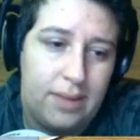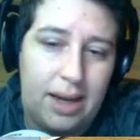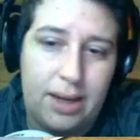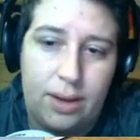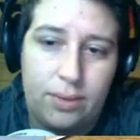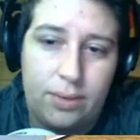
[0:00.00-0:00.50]

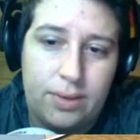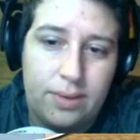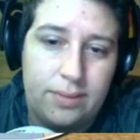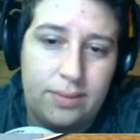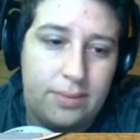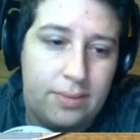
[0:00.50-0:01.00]
Hi, Cove.
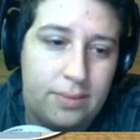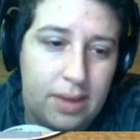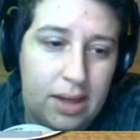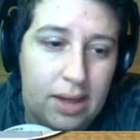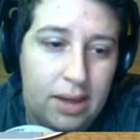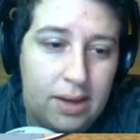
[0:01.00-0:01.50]

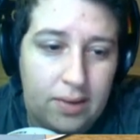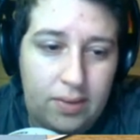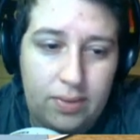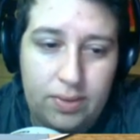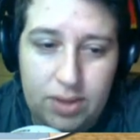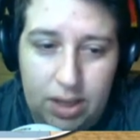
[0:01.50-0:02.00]

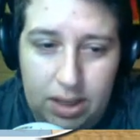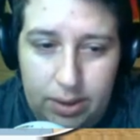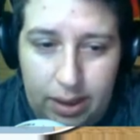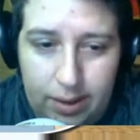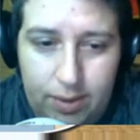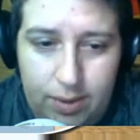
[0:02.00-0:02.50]
Shiloh
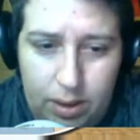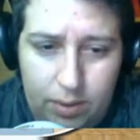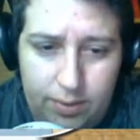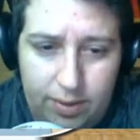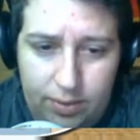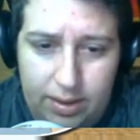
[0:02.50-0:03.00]
gave
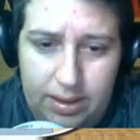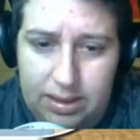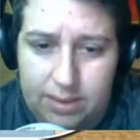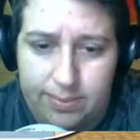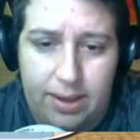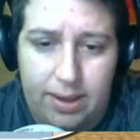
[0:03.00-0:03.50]
Cove a friendly
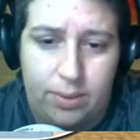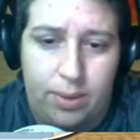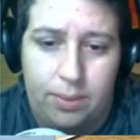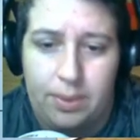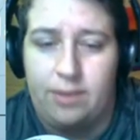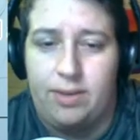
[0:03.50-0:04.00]
smile while
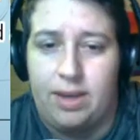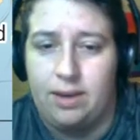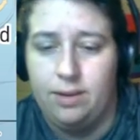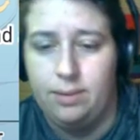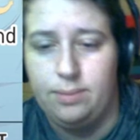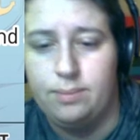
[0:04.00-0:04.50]
waving
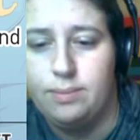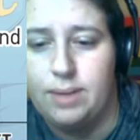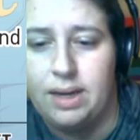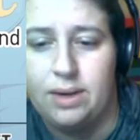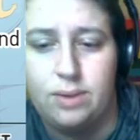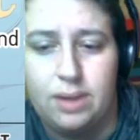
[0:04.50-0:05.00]

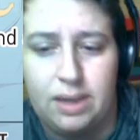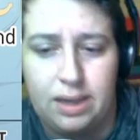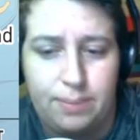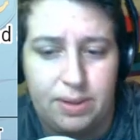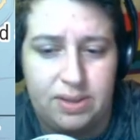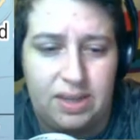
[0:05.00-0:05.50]
by holding up
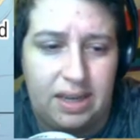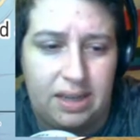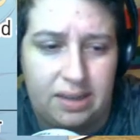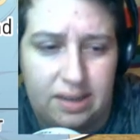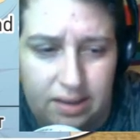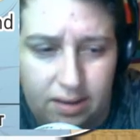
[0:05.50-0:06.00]
his
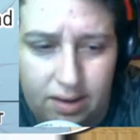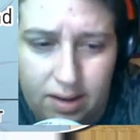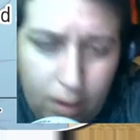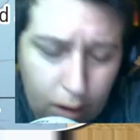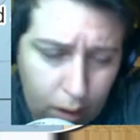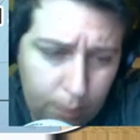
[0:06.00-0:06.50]
hand and
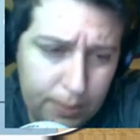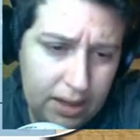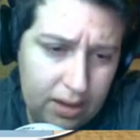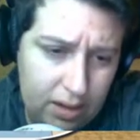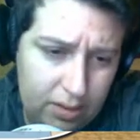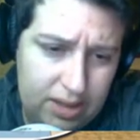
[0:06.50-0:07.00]
opening
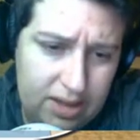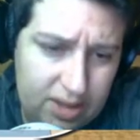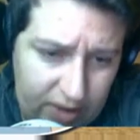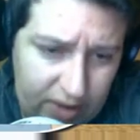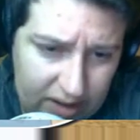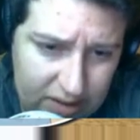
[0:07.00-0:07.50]
and closing his
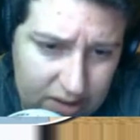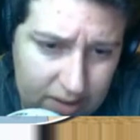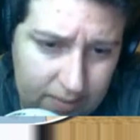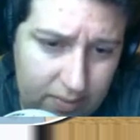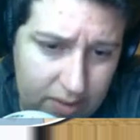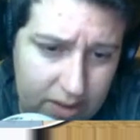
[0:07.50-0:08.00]
fingers.
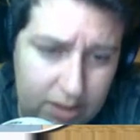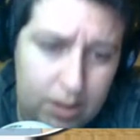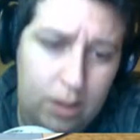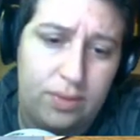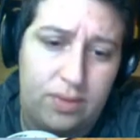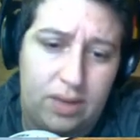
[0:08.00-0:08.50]

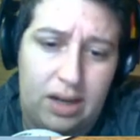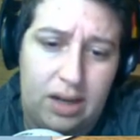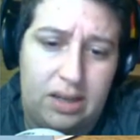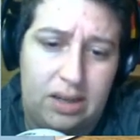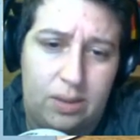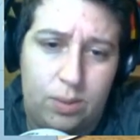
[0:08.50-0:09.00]
Cove
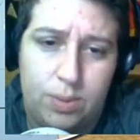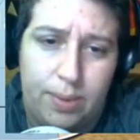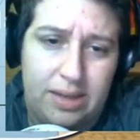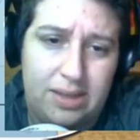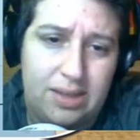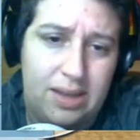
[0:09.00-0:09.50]
nodded in
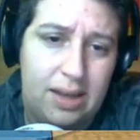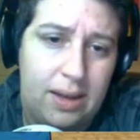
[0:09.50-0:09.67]
response.